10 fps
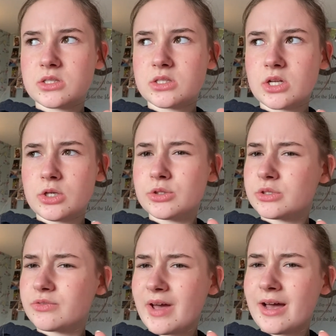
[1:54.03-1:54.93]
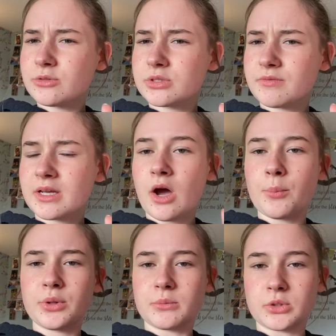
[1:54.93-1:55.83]
to lose fat or something. I'll
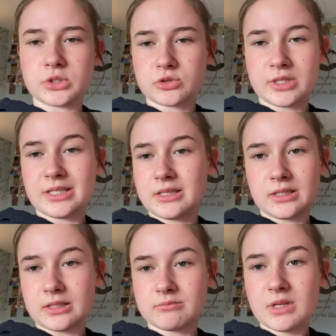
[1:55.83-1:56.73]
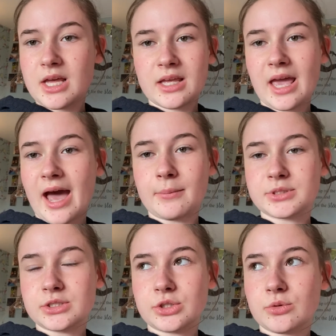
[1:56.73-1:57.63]
put them on the screen in the get abs
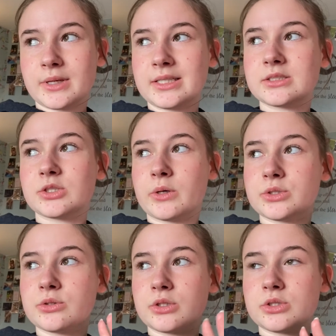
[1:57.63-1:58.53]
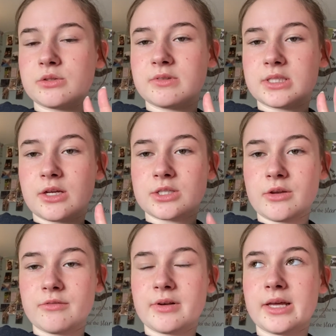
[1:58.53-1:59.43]
in 2 weeks, so I'll do those two videos
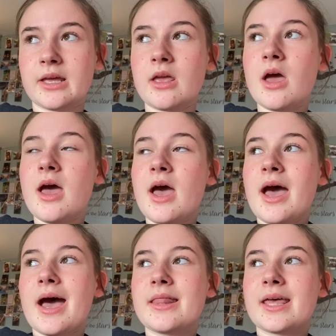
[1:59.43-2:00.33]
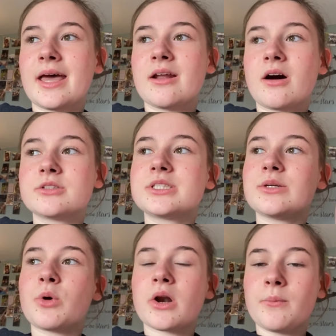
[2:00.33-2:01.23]
hopefully, and then I'll see
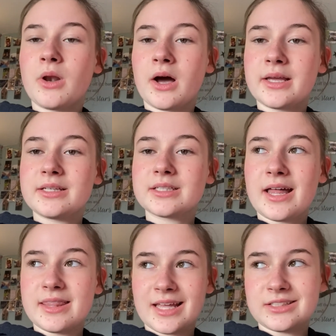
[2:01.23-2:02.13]
what I'm like and then